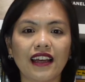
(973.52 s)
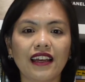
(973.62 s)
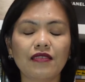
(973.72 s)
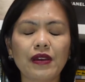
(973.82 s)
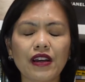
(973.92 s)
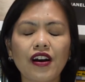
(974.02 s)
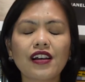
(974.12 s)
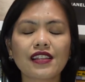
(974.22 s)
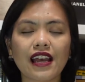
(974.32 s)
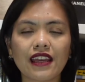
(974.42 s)
And
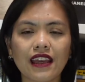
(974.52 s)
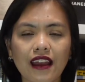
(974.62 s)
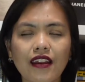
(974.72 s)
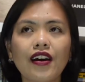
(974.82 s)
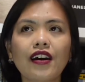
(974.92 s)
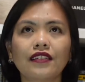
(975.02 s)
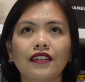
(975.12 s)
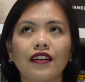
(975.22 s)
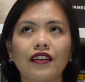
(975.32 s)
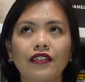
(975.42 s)
because I cannot
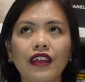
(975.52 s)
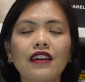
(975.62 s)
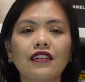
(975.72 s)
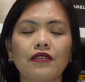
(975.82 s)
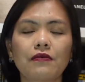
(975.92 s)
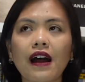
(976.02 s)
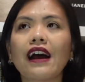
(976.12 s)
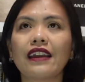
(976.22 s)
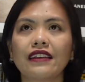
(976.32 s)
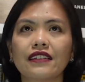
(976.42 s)
think
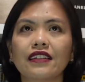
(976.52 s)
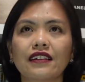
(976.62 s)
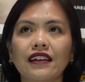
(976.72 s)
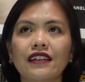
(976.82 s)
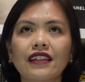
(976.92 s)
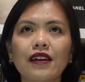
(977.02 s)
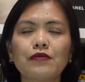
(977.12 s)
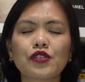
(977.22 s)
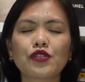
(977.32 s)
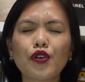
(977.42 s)
right, and
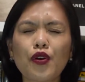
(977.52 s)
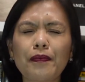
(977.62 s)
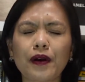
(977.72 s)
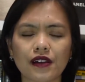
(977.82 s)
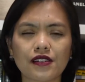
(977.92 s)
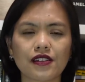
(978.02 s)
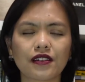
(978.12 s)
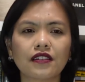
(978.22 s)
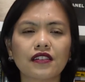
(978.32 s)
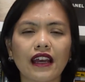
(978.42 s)
I'm so
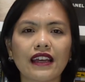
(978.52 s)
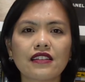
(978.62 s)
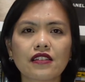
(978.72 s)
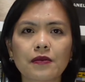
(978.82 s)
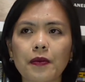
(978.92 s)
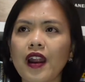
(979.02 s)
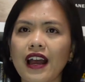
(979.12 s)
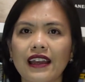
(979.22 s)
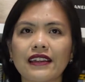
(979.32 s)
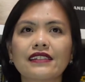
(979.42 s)
puzzled and
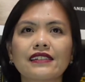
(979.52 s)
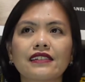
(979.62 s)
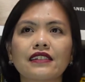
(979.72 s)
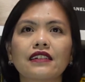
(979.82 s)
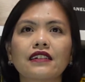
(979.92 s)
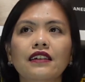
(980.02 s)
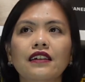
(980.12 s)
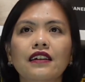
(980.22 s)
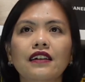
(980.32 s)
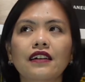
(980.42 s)
surprised,
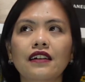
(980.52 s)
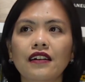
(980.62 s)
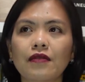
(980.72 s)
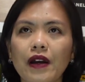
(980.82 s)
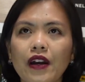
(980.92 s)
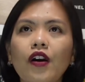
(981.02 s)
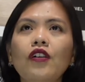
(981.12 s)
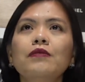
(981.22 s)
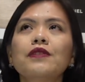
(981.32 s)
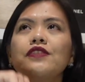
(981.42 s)
my
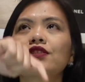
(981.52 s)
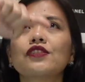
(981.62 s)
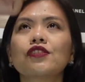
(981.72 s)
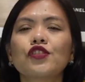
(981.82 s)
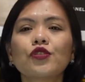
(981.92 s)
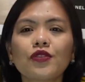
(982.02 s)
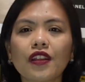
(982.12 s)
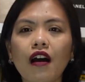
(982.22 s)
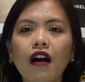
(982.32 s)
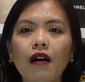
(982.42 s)
hormones just
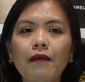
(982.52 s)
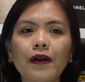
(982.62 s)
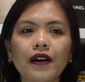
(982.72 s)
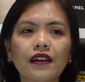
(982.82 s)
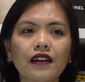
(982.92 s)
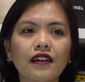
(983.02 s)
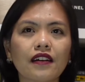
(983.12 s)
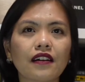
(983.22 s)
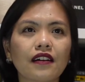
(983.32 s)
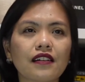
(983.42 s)
shoot up
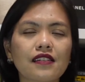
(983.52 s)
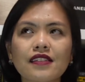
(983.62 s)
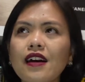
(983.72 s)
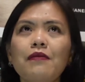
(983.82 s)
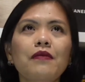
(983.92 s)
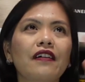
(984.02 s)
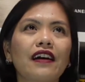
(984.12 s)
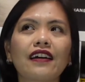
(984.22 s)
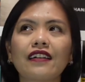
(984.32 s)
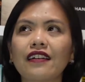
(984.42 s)

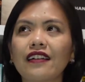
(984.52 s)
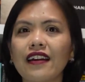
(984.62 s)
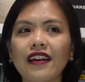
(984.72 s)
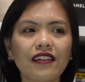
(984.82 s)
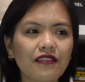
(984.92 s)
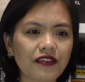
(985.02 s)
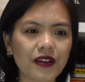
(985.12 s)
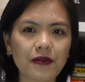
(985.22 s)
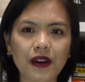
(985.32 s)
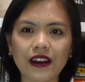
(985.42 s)
somewhere,
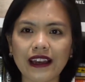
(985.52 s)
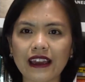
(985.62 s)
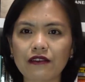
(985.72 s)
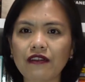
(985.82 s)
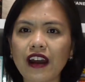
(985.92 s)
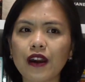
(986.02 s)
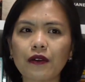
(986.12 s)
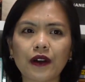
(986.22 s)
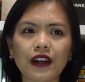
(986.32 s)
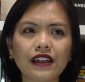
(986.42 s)
everywhere like
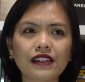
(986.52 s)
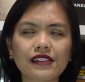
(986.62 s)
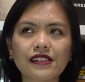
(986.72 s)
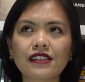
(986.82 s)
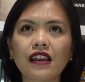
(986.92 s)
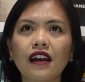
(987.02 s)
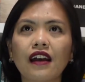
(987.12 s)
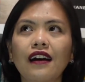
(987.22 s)
fireworks.